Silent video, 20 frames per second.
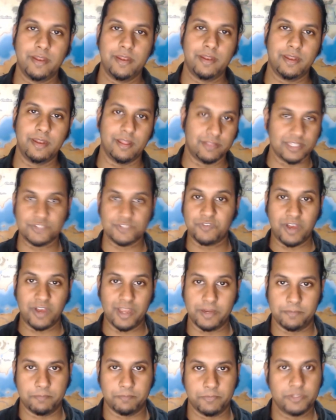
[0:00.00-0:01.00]
Now, that's
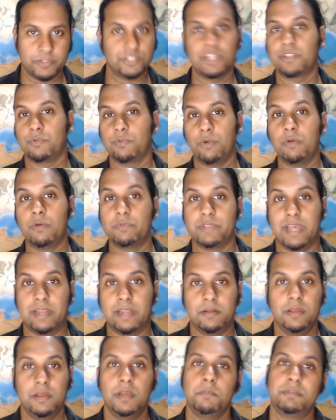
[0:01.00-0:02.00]
fine. There's nothing wrong with that.
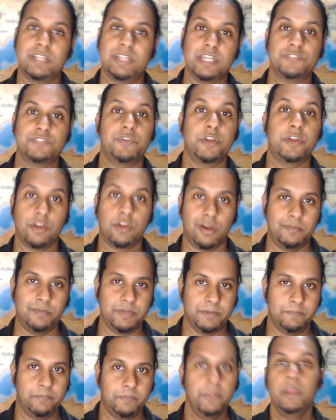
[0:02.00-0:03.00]
But that is very common.